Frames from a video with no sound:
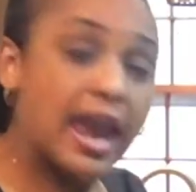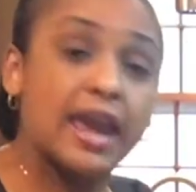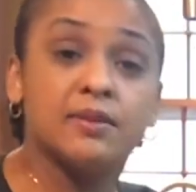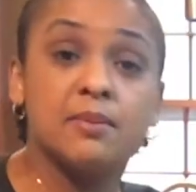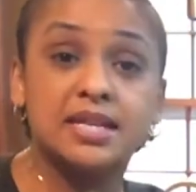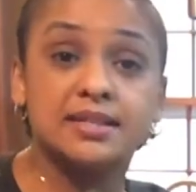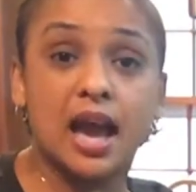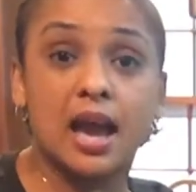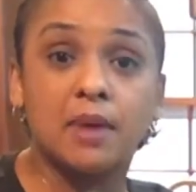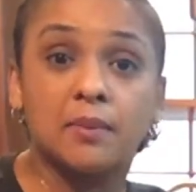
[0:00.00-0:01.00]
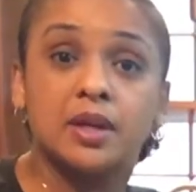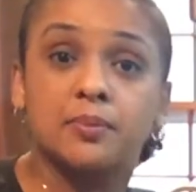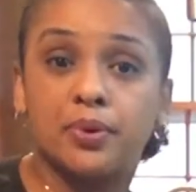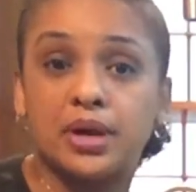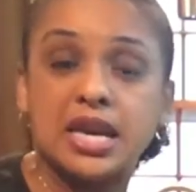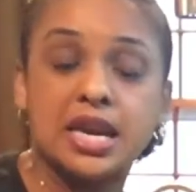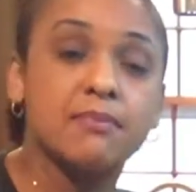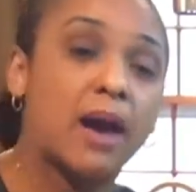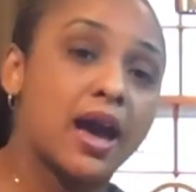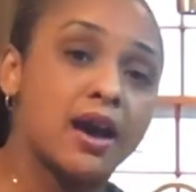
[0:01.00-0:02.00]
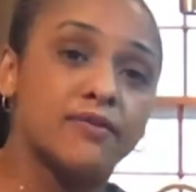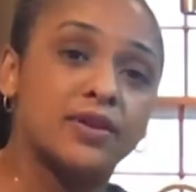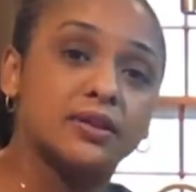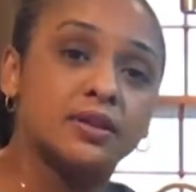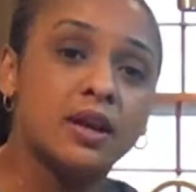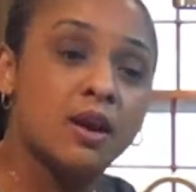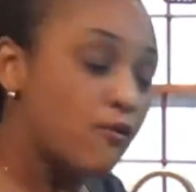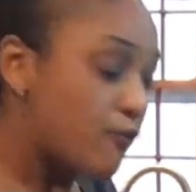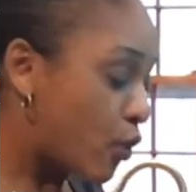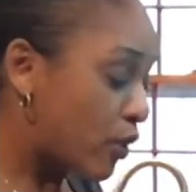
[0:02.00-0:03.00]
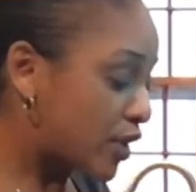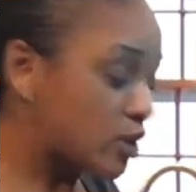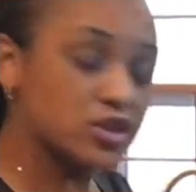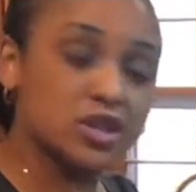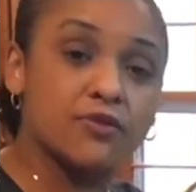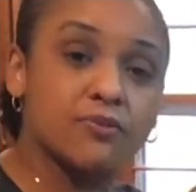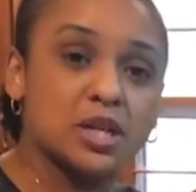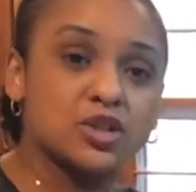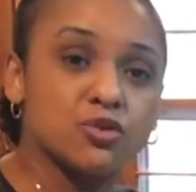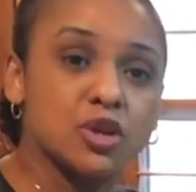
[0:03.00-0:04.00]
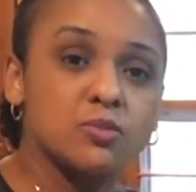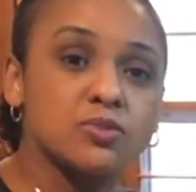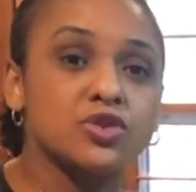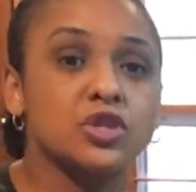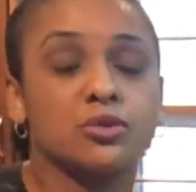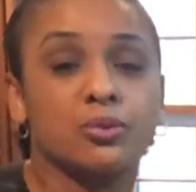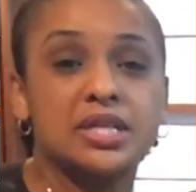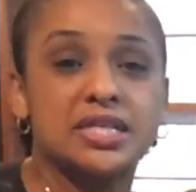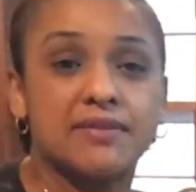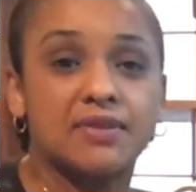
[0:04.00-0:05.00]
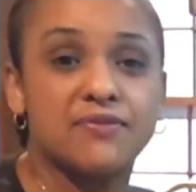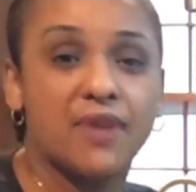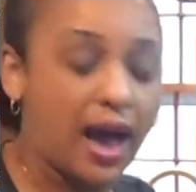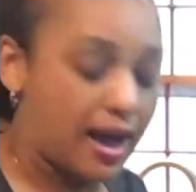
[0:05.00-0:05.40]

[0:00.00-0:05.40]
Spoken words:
In the meantime, I'm going to preheat my oven for those stuffed mushrooms to 375.